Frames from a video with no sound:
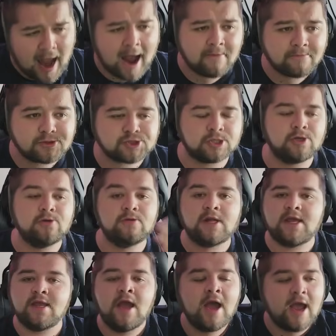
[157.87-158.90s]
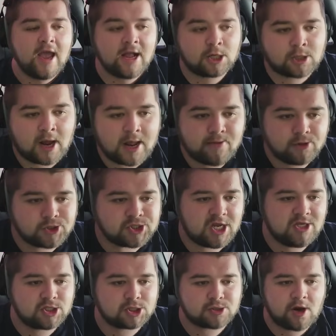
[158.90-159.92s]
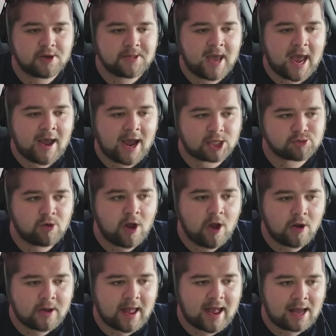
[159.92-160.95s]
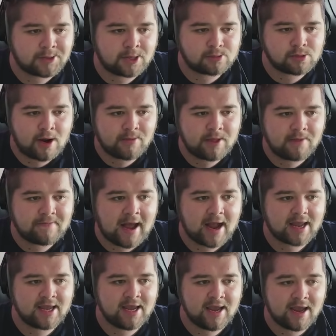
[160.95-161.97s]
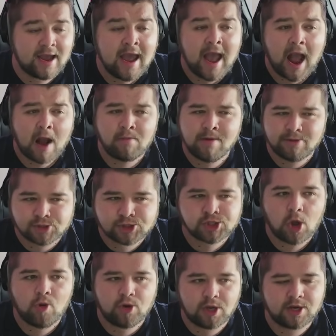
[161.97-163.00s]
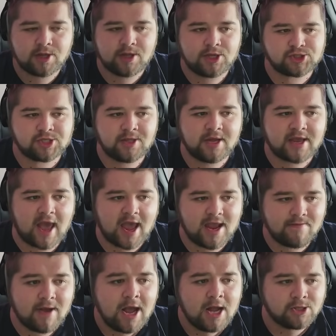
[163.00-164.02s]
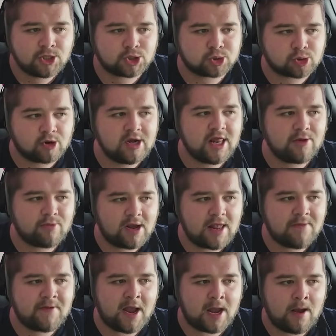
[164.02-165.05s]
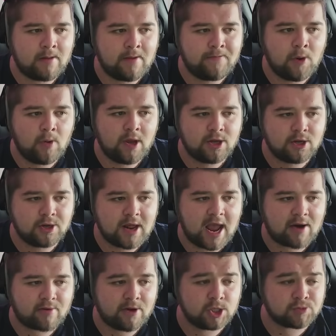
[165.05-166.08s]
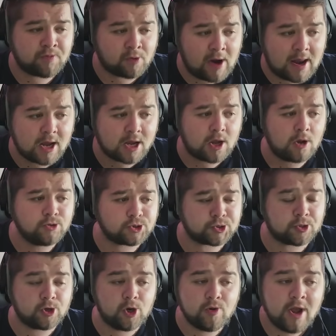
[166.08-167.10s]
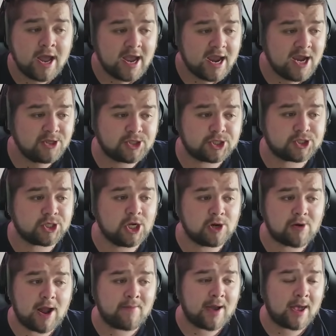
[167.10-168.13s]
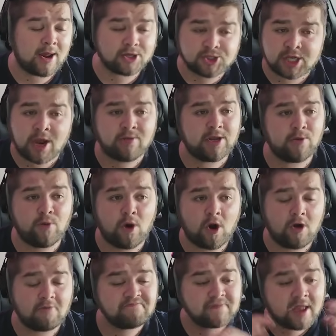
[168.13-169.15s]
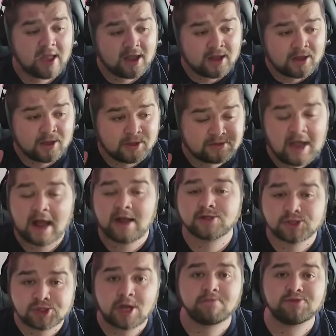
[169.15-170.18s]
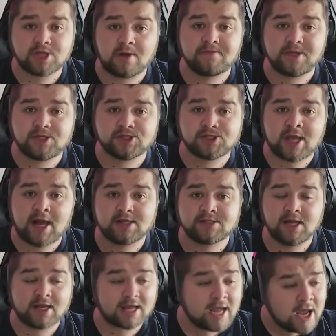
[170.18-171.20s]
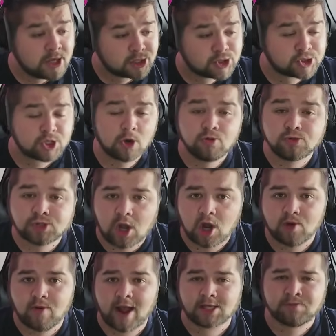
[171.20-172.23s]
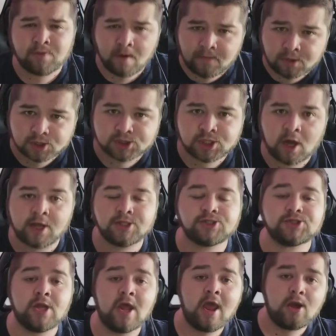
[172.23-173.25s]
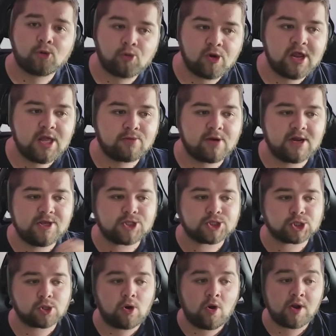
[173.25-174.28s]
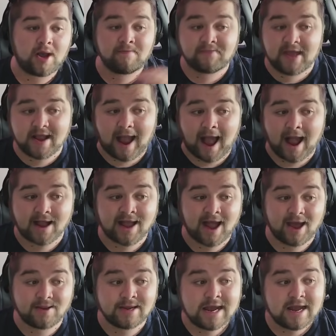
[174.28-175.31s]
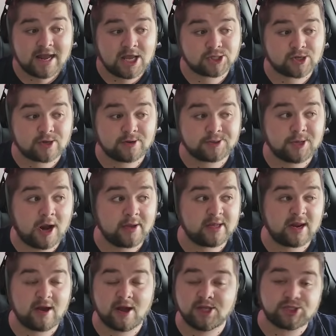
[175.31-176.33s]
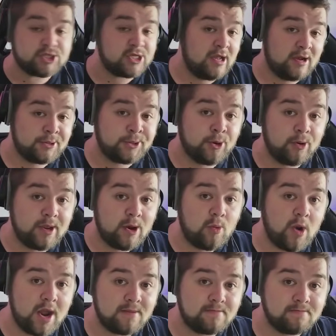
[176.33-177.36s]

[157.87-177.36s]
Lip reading: Absolutely incredible scenes right there, as we are going to have it round the back here. And we were so good at this in the game, just really picking up the ball in good areas. Barella goes through into Thuram, and I tell you what, that sums up this tactic. So direct but precise, really strong, and Big Hakan is going to finalise a 4-0 win.